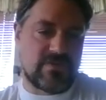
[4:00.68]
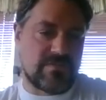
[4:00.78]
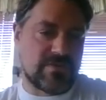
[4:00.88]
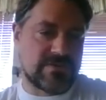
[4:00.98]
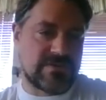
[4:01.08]

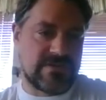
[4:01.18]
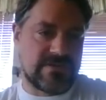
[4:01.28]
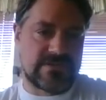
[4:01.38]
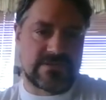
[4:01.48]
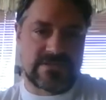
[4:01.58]

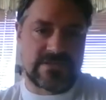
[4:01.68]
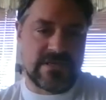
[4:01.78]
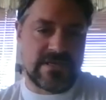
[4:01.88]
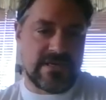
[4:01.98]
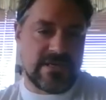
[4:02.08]
properties,
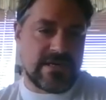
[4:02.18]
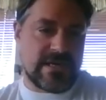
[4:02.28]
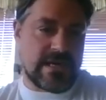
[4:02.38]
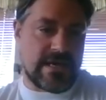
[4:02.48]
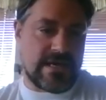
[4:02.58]

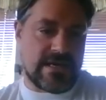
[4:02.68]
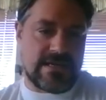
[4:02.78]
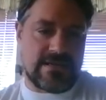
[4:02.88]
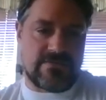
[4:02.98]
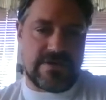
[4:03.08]

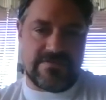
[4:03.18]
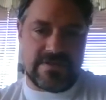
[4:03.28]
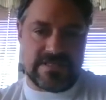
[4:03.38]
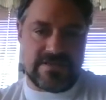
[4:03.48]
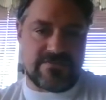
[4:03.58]
and we have
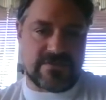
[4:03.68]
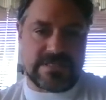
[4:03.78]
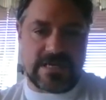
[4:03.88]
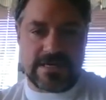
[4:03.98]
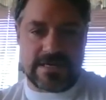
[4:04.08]
the different
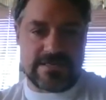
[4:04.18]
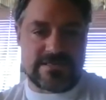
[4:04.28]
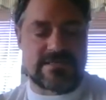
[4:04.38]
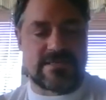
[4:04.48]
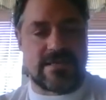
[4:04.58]

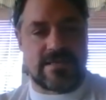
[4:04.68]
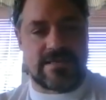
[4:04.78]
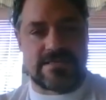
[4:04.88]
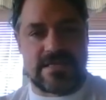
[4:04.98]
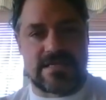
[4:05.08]
targets, and
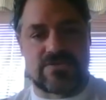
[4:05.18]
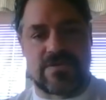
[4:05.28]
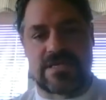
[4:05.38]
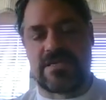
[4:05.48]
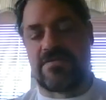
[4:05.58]
that's
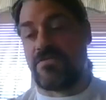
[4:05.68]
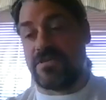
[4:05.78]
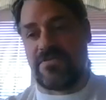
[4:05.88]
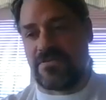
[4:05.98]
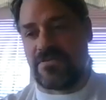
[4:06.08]
extracted for
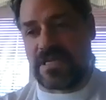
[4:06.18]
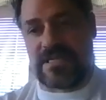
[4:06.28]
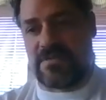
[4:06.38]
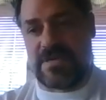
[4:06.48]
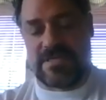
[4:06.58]
different
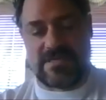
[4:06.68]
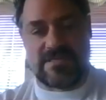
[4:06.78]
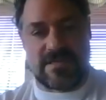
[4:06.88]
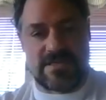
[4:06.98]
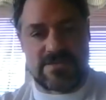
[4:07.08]
databases.
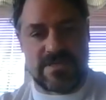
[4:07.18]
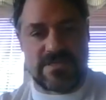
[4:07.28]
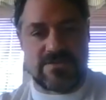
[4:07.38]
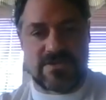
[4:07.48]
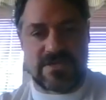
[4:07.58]
And this one
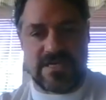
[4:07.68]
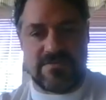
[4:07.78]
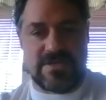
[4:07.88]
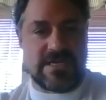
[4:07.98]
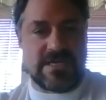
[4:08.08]
is the
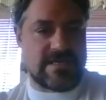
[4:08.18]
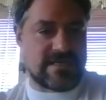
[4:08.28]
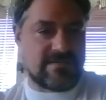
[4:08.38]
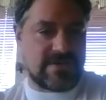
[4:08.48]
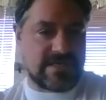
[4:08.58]
KMBL
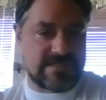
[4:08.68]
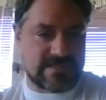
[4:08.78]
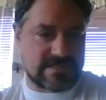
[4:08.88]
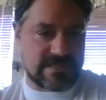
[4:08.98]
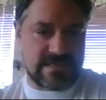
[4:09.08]

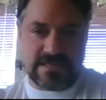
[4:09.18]
database.